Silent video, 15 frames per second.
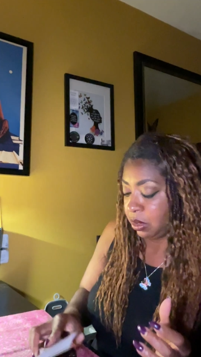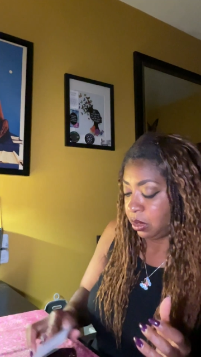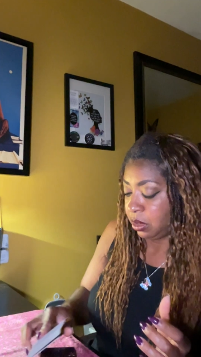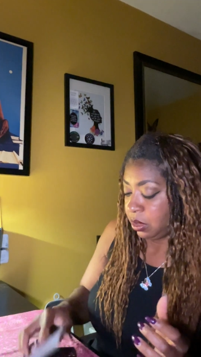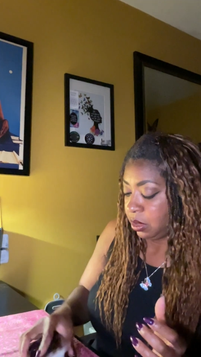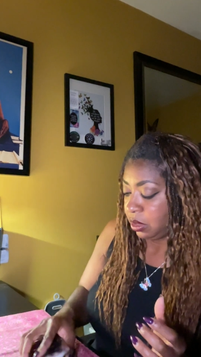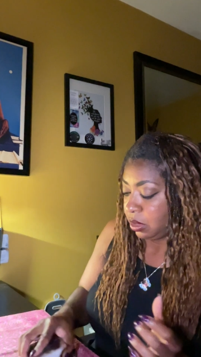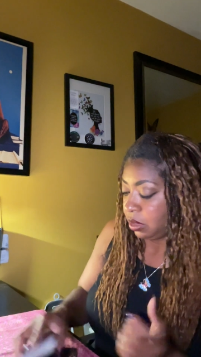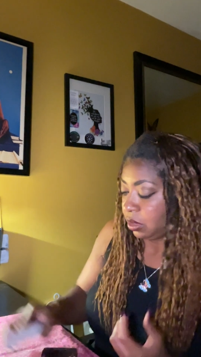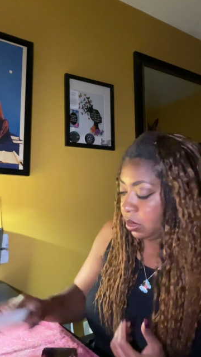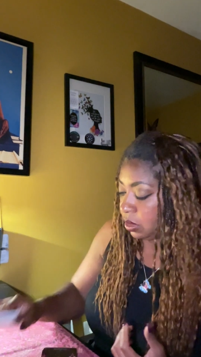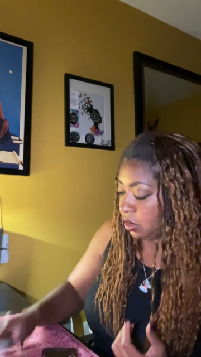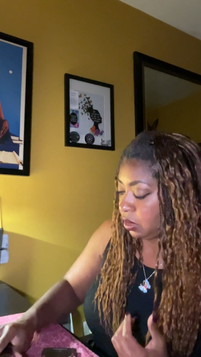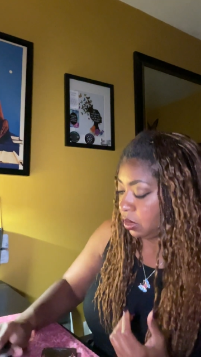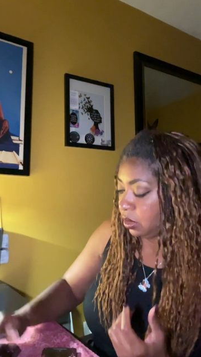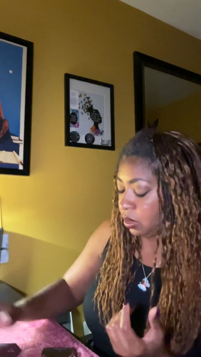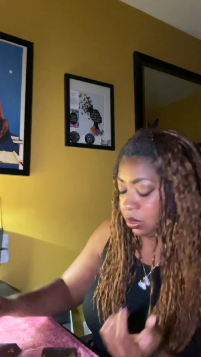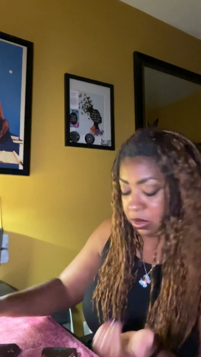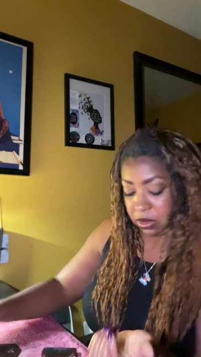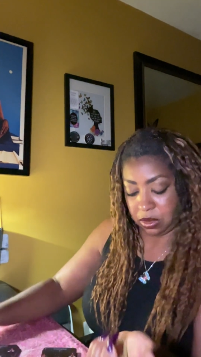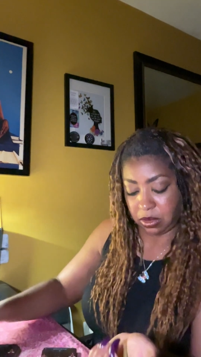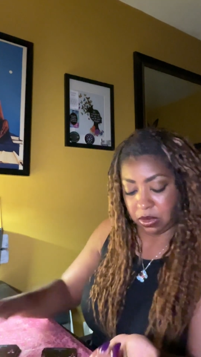
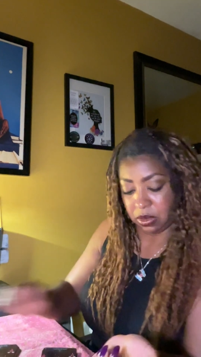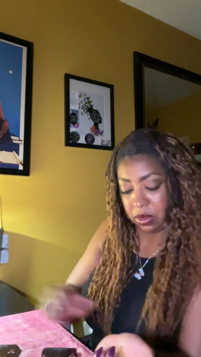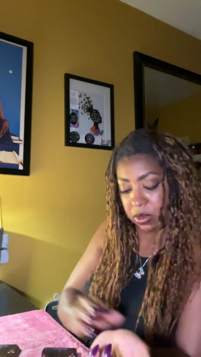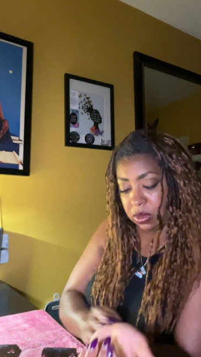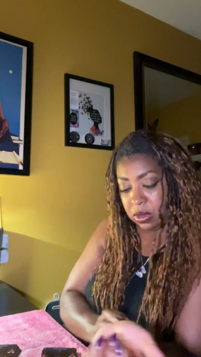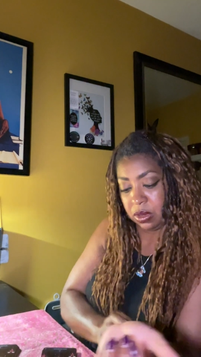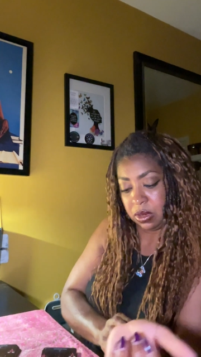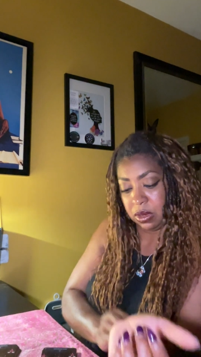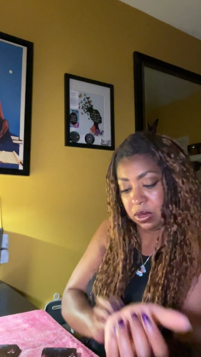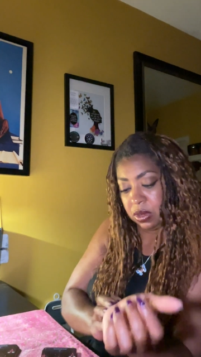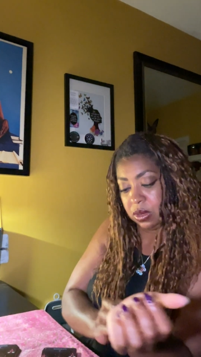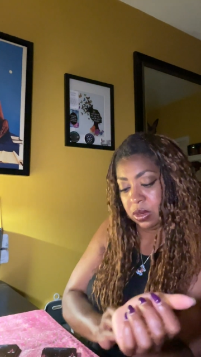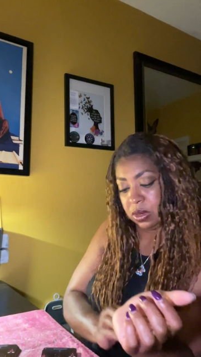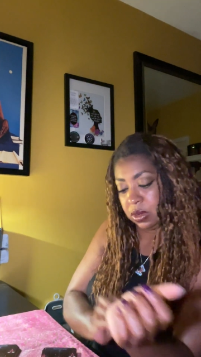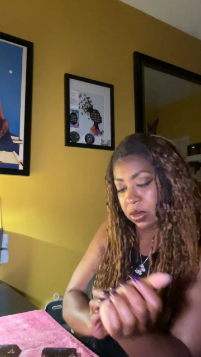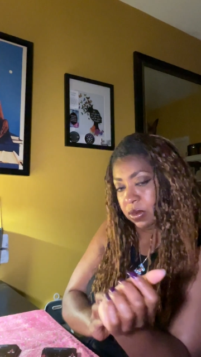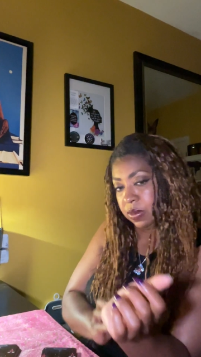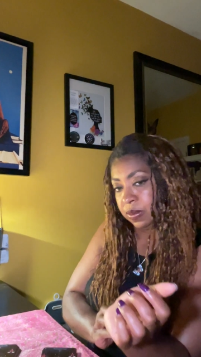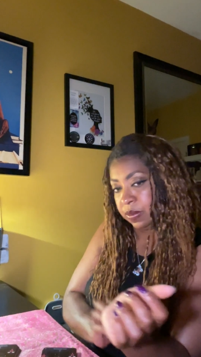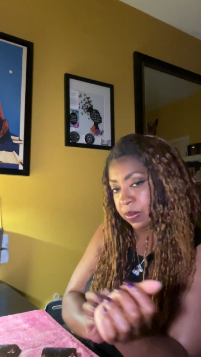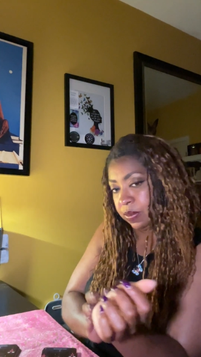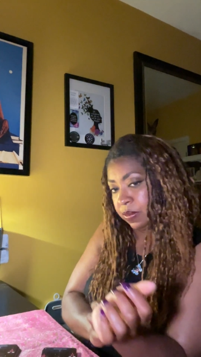
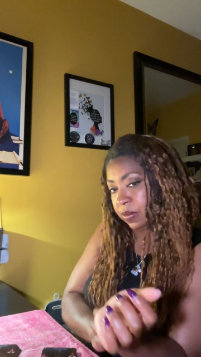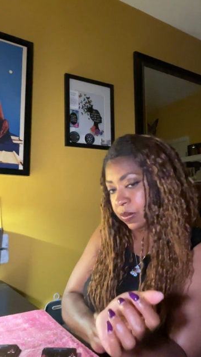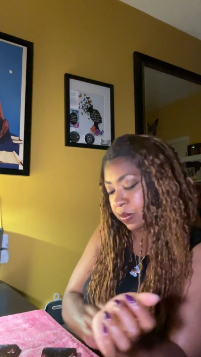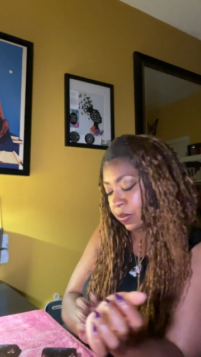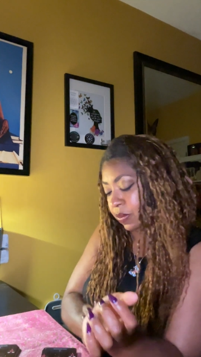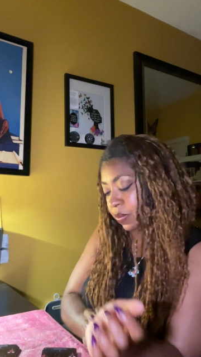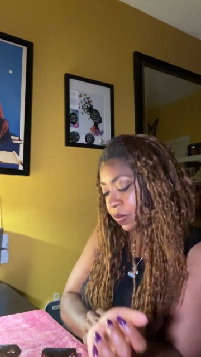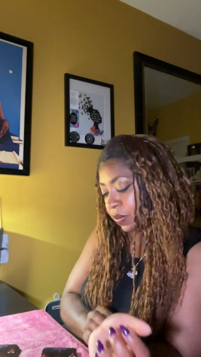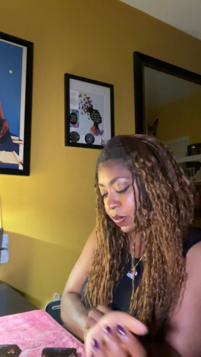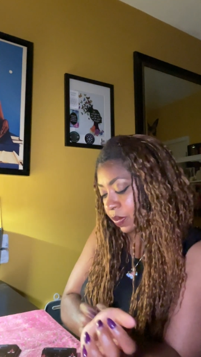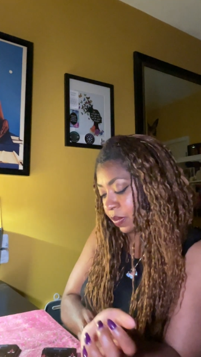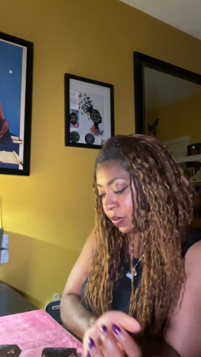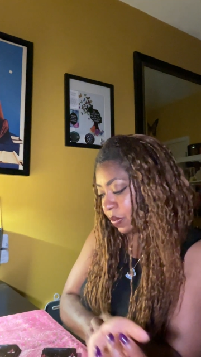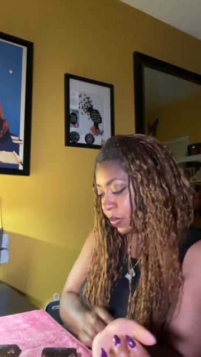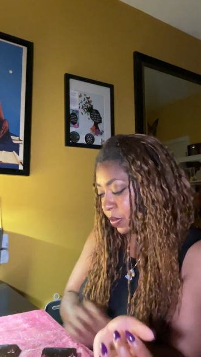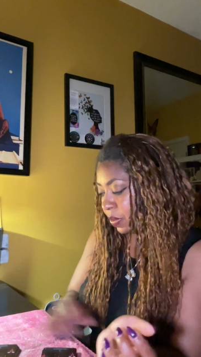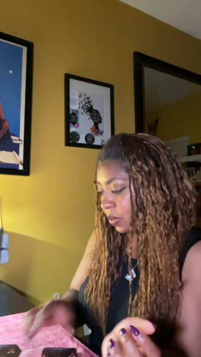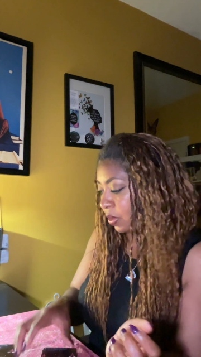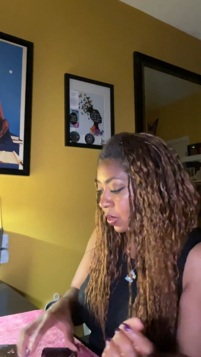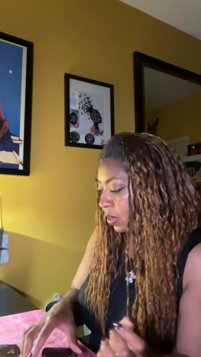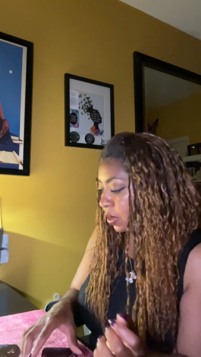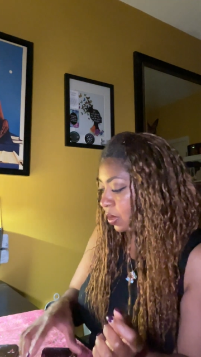
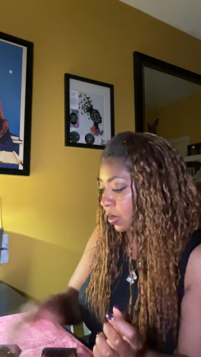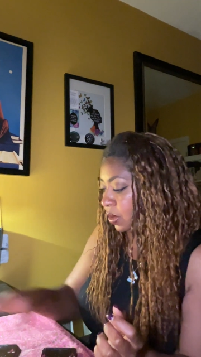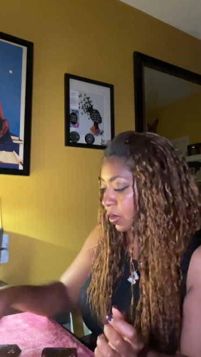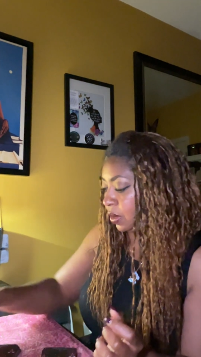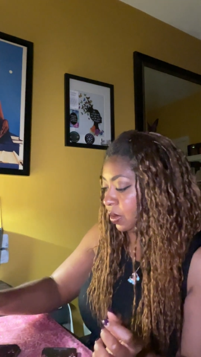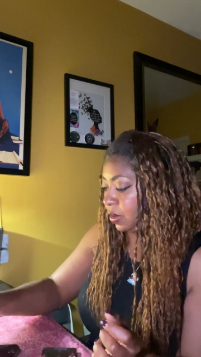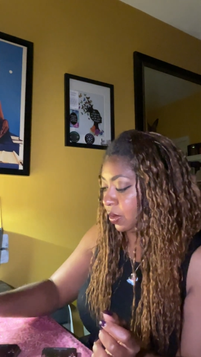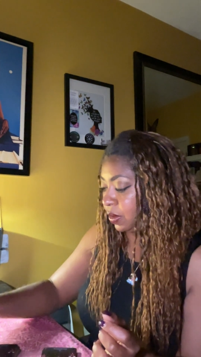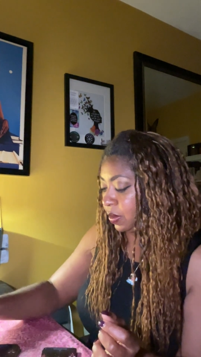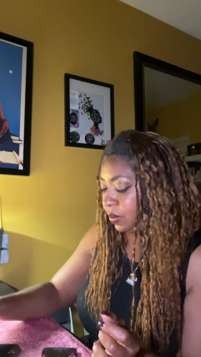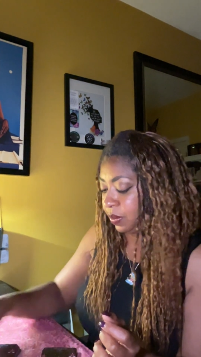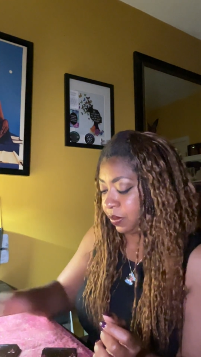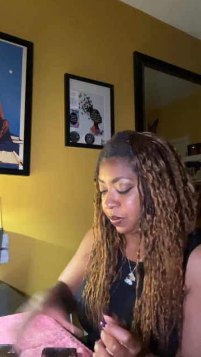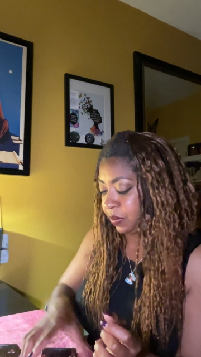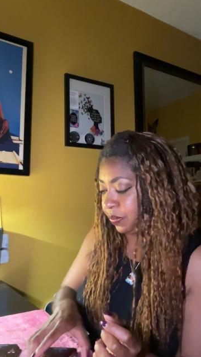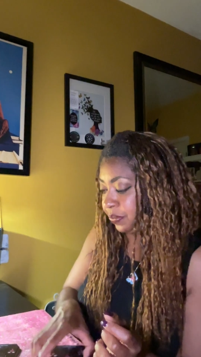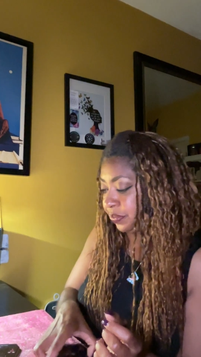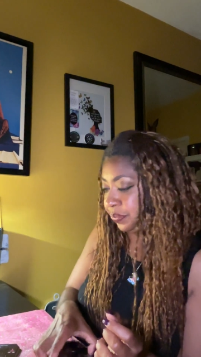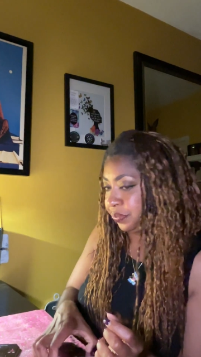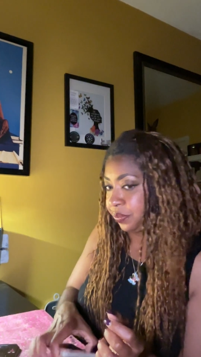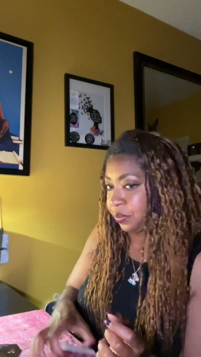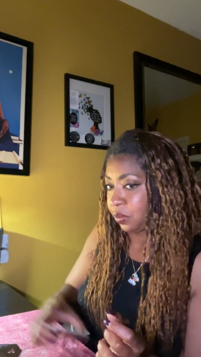
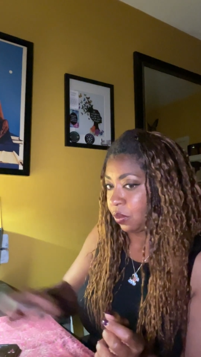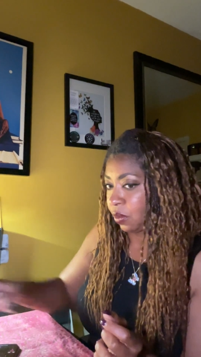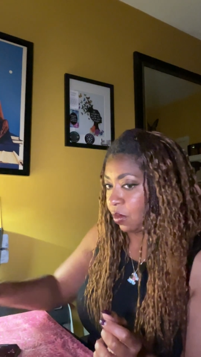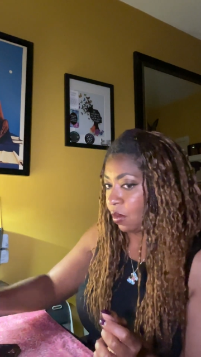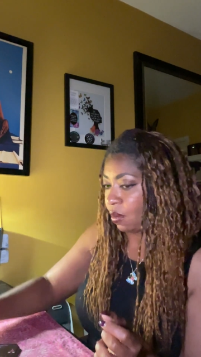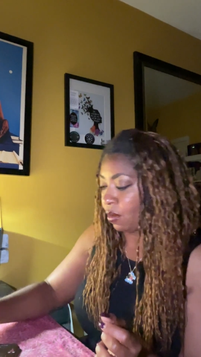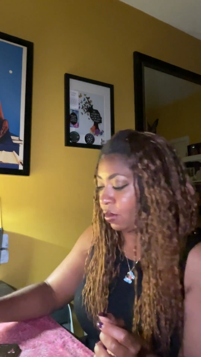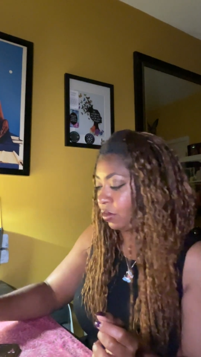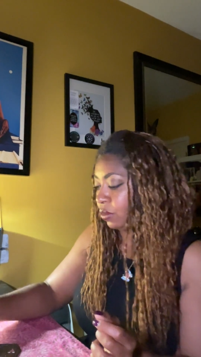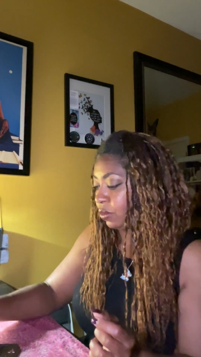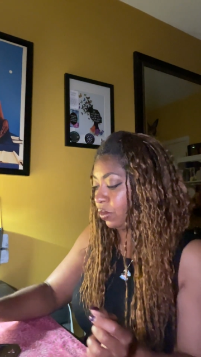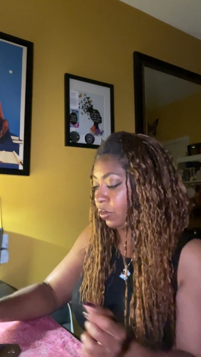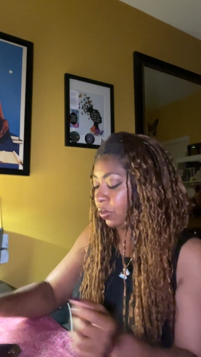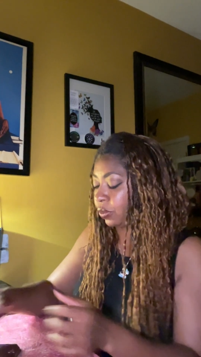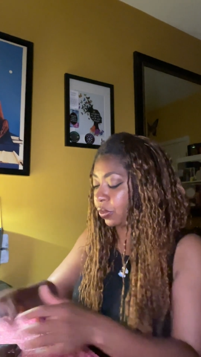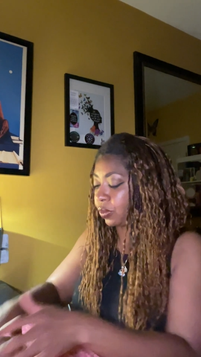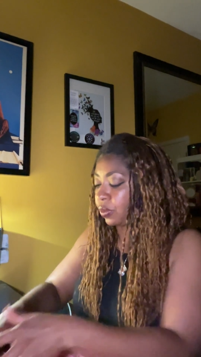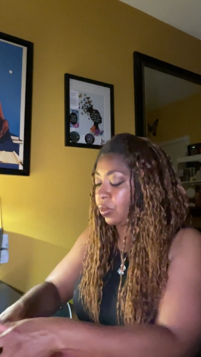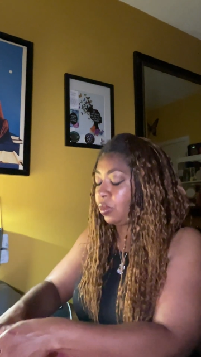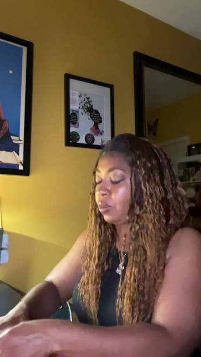No one is speaking in this clip.